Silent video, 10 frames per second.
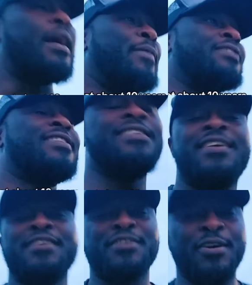About 10
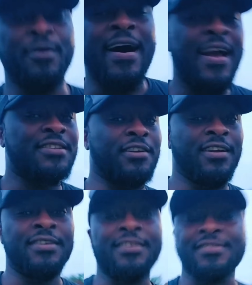years ago, I had to
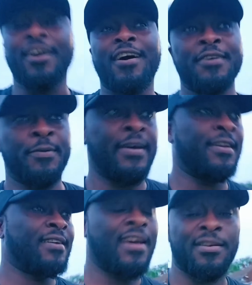learn this the hard
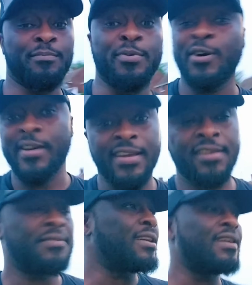way. And boy,
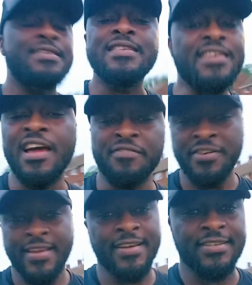
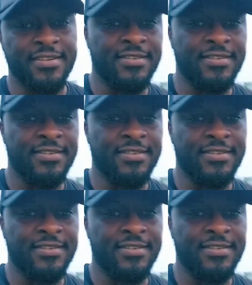never again.